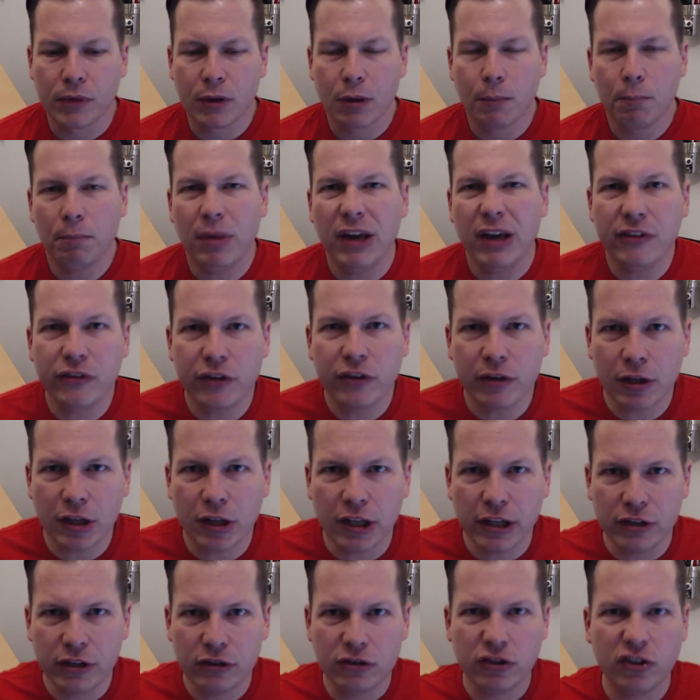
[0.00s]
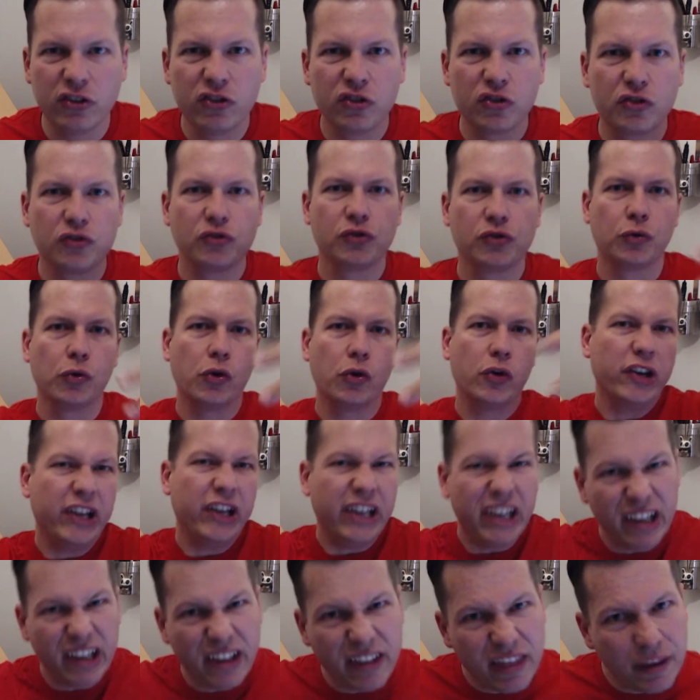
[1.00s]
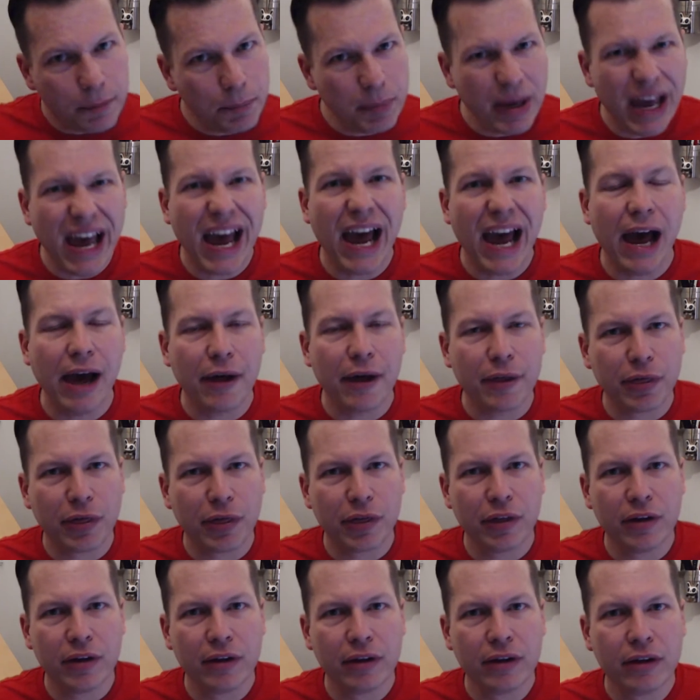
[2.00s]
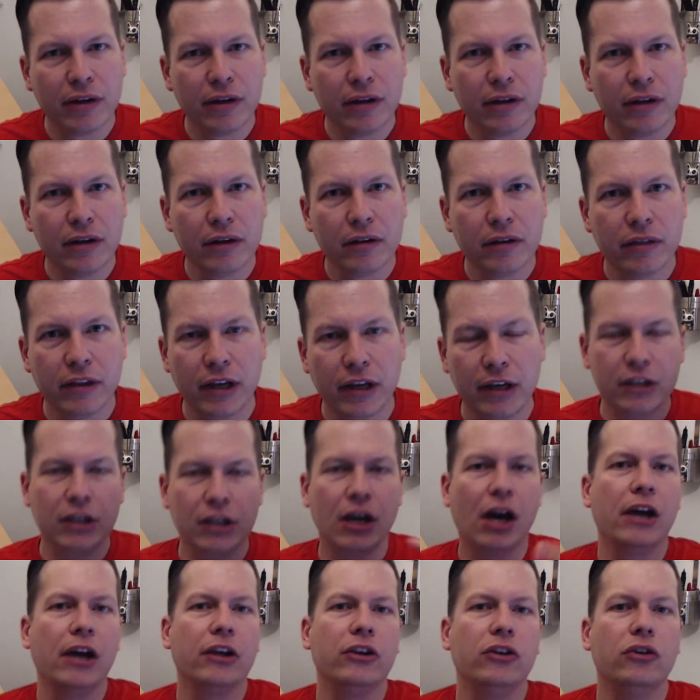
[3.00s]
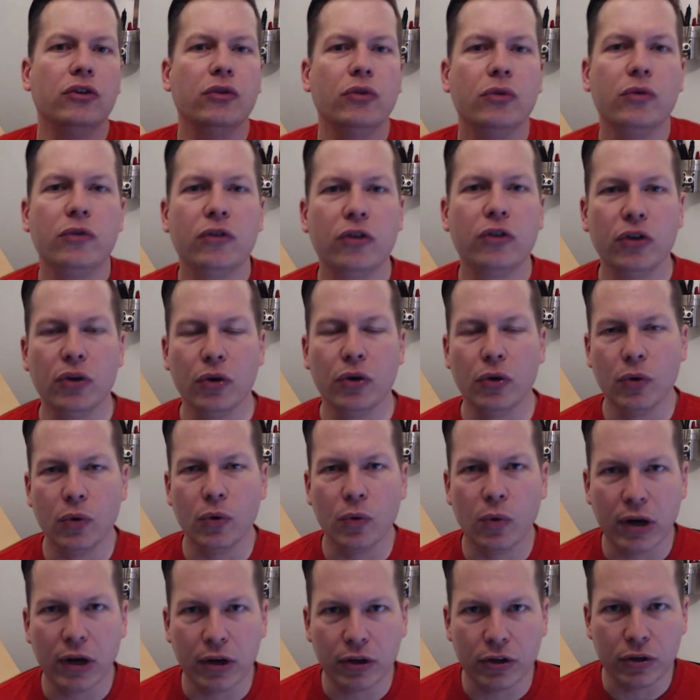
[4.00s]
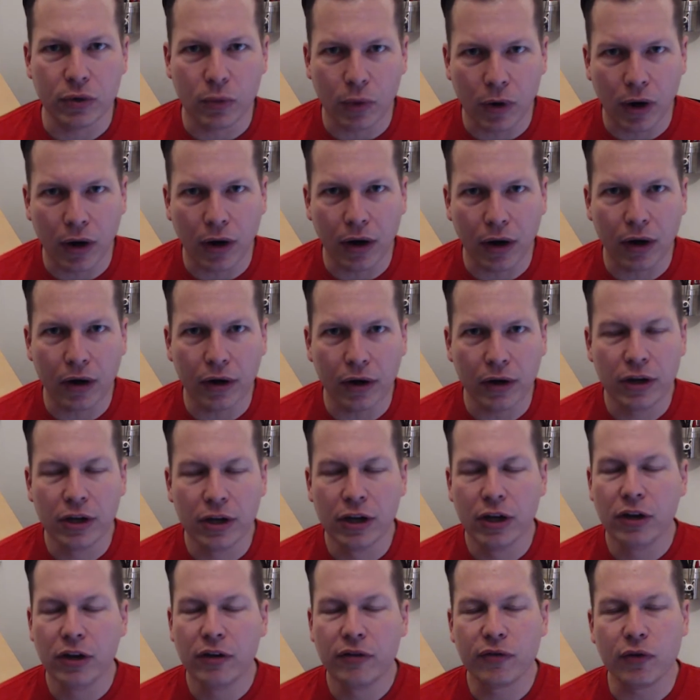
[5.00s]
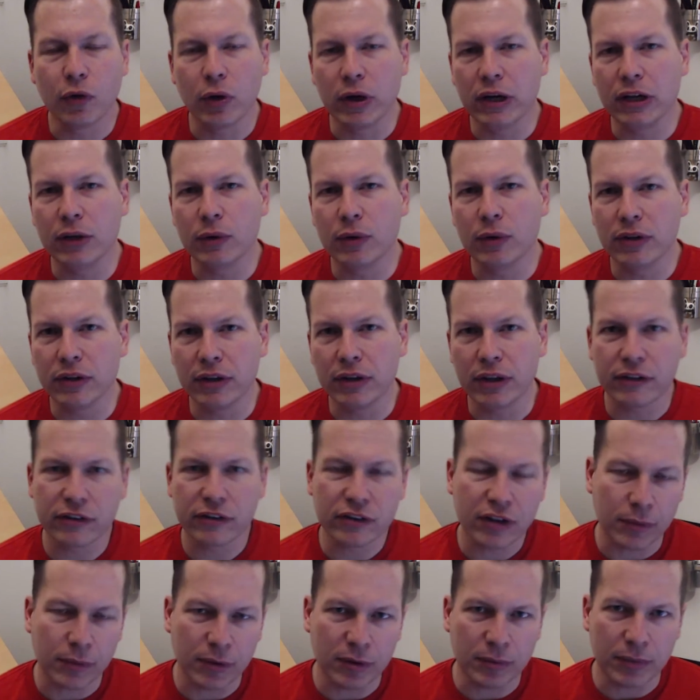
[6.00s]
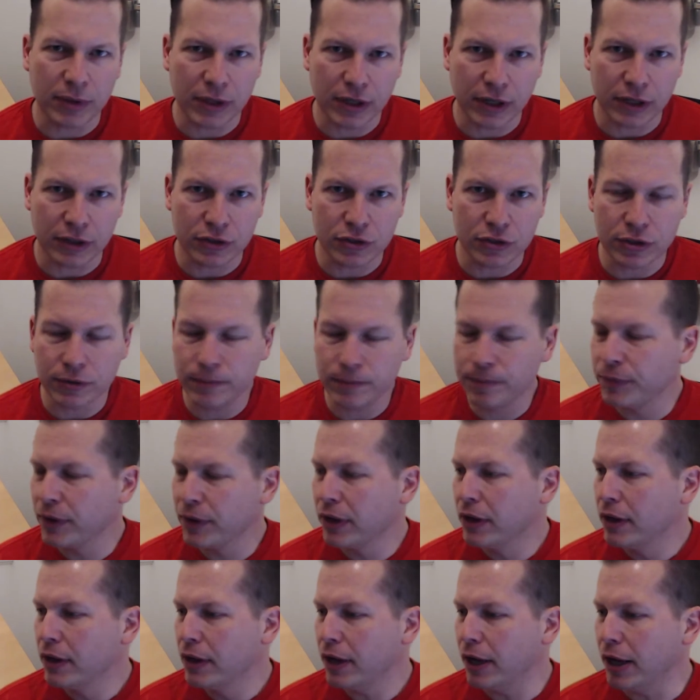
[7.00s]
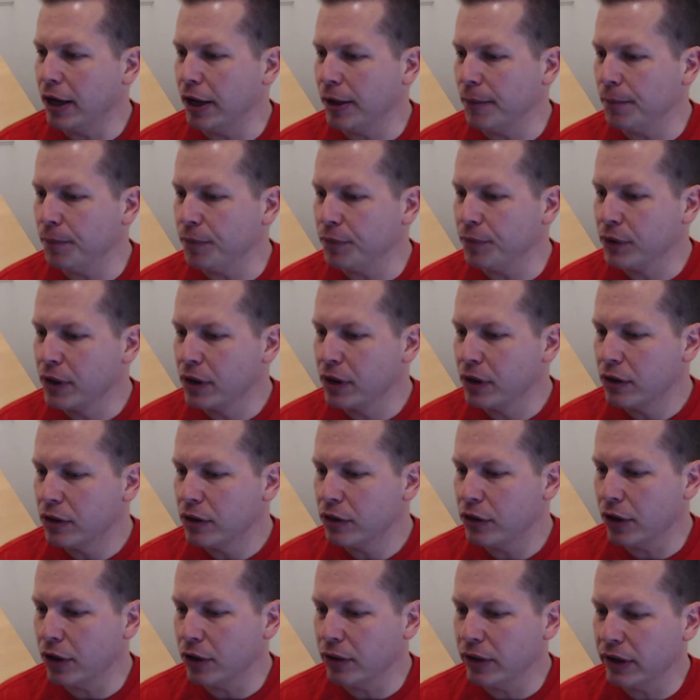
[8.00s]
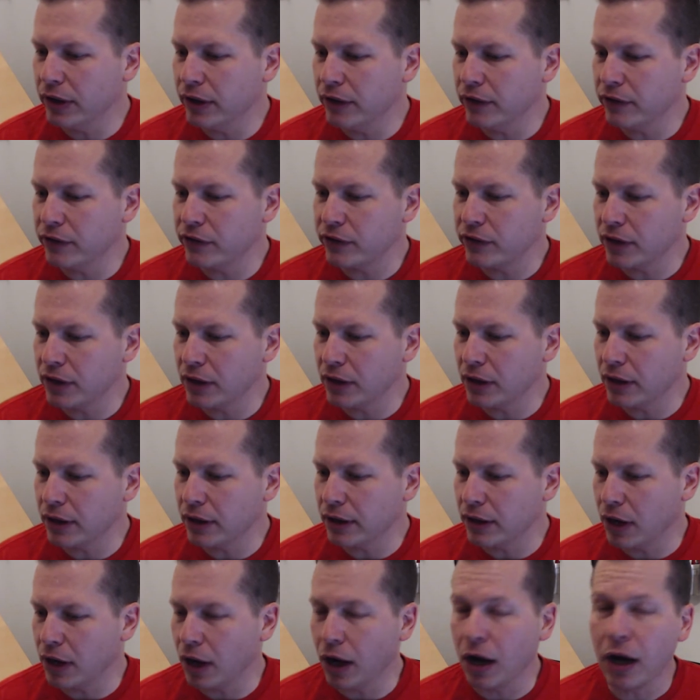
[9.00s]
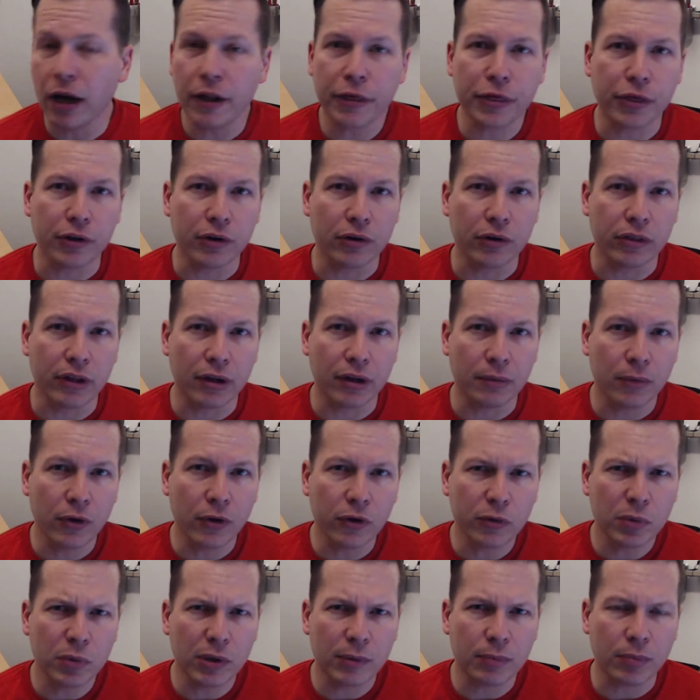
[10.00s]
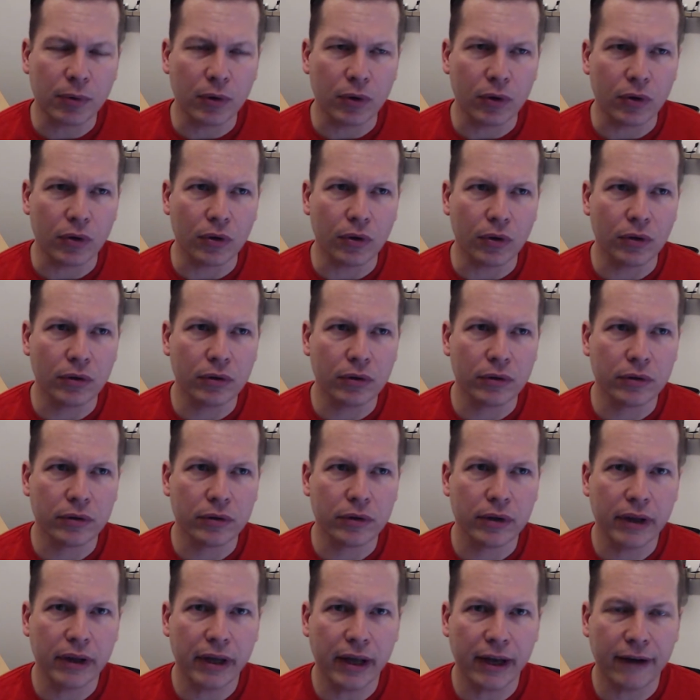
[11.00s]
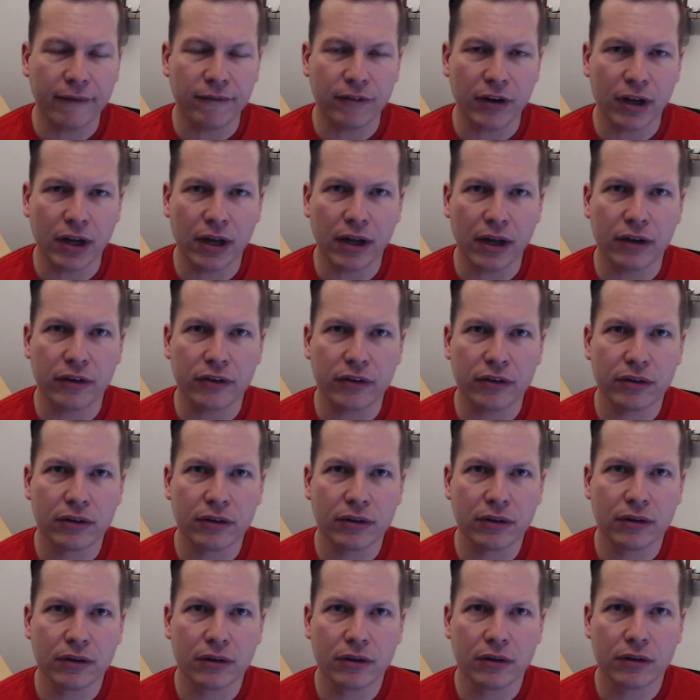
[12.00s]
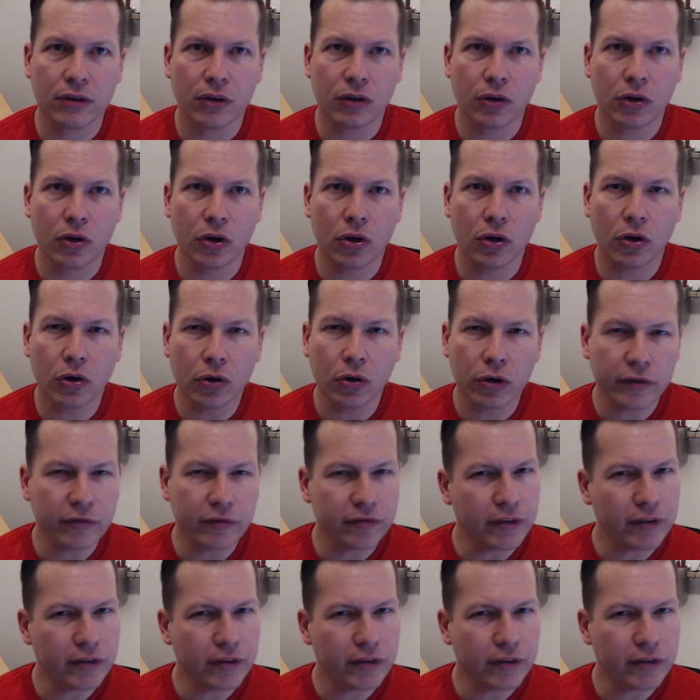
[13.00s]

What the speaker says: Basically destroying the path that got you to where you are for anyone that's coming behind you. There is an author that most people have not heard of